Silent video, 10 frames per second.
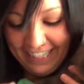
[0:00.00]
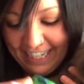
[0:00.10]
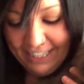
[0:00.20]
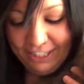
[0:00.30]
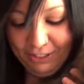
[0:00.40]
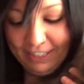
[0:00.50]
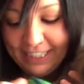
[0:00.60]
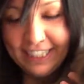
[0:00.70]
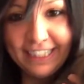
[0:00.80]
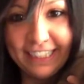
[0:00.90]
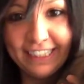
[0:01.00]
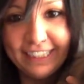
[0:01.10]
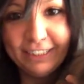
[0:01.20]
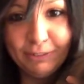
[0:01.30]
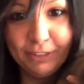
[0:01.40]
As you can see,
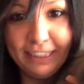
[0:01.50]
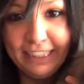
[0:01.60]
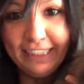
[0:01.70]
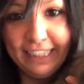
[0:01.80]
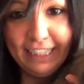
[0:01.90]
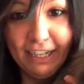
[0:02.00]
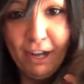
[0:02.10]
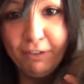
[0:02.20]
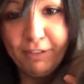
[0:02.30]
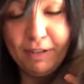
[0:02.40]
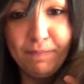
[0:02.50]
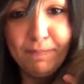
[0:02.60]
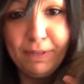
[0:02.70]
it's really getting off a